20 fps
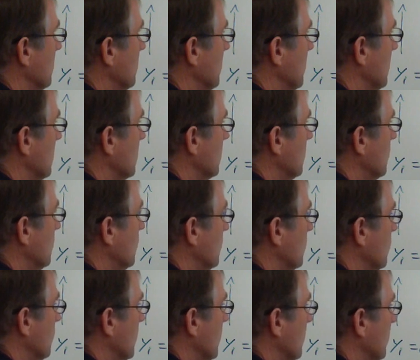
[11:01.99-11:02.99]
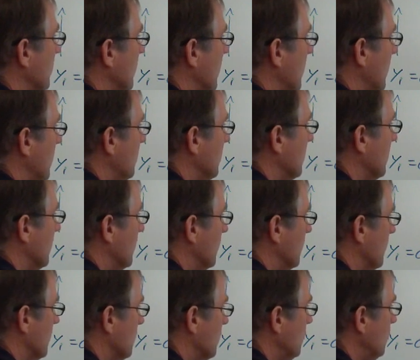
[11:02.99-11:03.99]
to be 225, again,
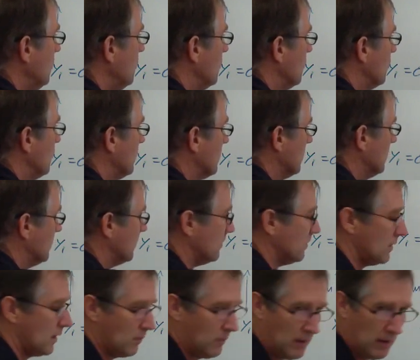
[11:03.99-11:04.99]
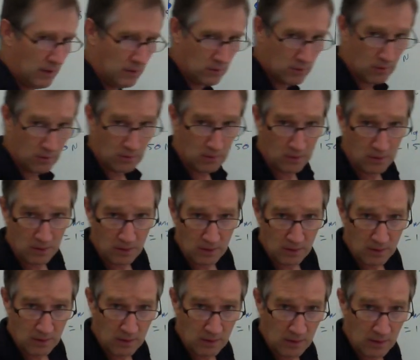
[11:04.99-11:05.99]
over 2, which is the same answer.
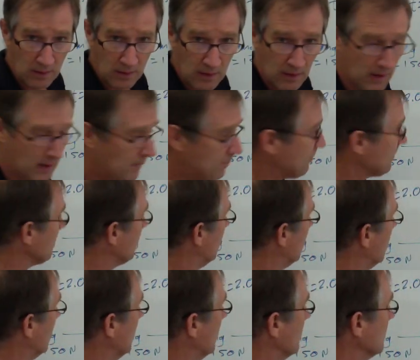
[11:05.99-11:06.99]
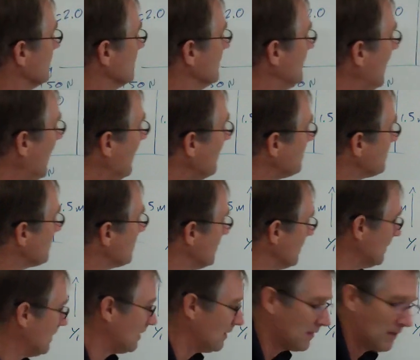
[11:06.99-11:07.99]
Um,
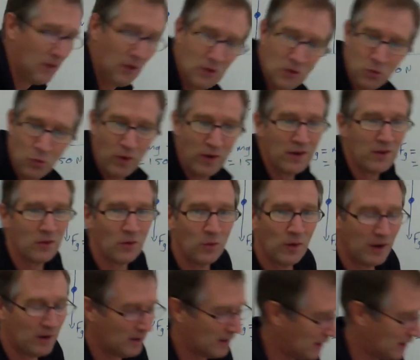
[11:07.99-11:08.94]
Lastly, there is one other way to